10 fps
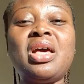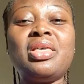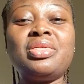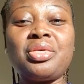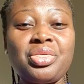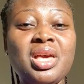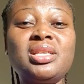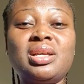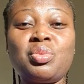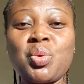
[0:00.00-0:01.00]
the things
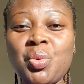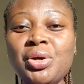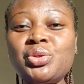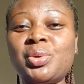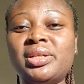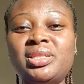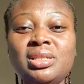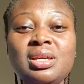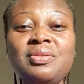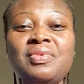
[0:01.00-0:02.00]
that we want to
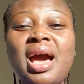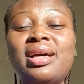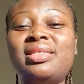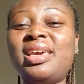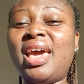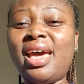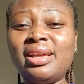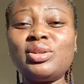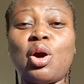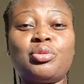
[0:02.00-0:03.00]
achieve at the
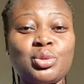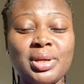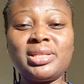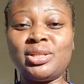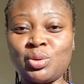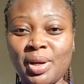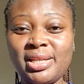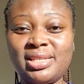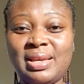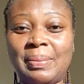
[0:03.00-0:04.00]
end of
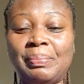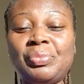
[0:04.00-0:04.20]
2020.